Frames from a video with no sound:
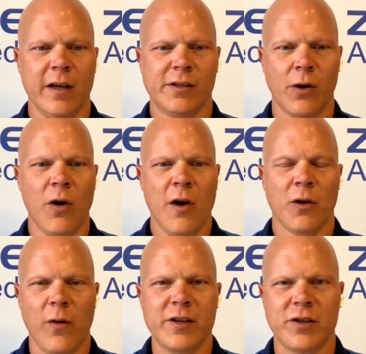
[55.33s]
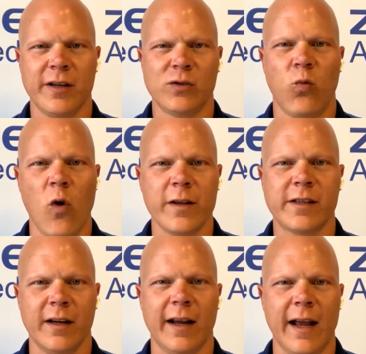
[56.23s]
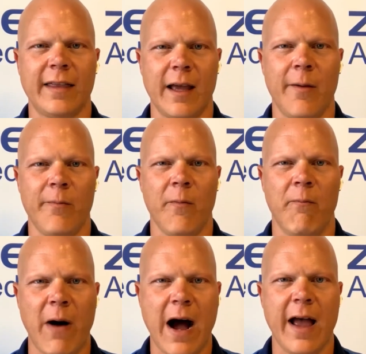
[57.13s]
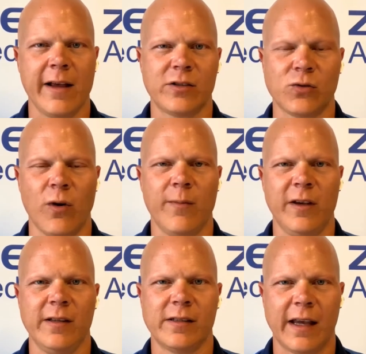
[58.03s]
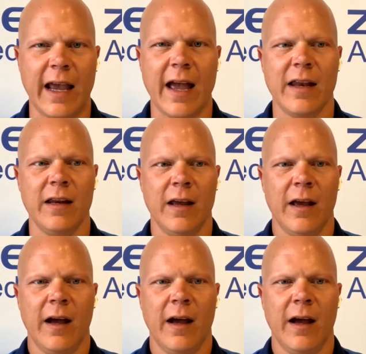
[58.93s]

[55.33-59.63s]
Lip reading: So the question is, what's going to get them buying soybeans again?